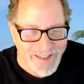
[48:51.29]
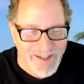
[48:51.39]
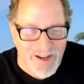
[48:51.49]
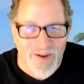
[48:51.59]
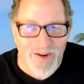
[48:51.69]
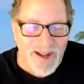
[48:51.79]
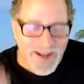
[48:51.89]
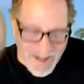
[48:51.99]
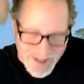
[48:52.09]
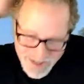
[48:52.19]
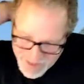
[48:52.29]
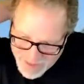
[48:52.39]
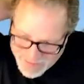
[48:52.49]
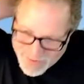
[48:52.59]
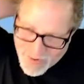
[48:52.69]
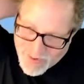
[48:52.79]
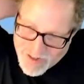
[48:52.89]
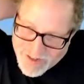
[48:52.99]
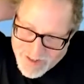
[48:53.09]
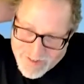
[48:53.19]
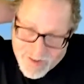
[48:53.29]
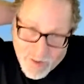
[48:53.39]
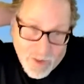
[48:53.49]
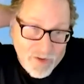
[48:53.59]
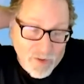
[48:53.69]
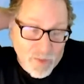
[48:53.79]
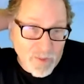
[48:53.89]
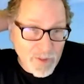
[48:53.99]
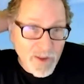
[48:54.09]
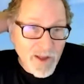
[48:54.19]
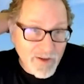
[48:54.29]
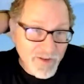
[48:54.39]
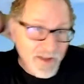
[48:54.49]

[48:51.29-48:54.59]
You know, uh, so it, it's a it's a real plus.